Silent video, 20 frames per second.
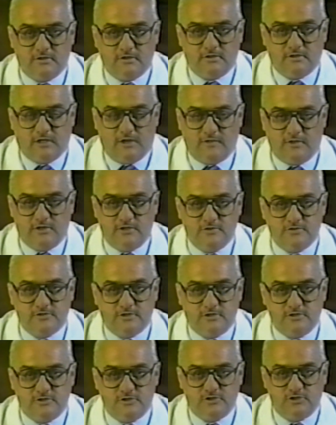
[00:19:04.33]
Now, they use it
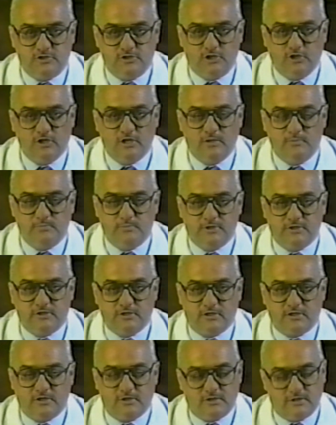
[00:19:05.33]
in Europe, but
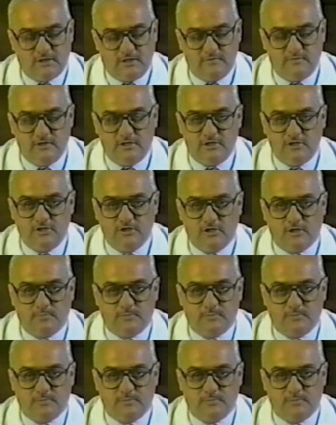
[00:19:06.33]
even in Europe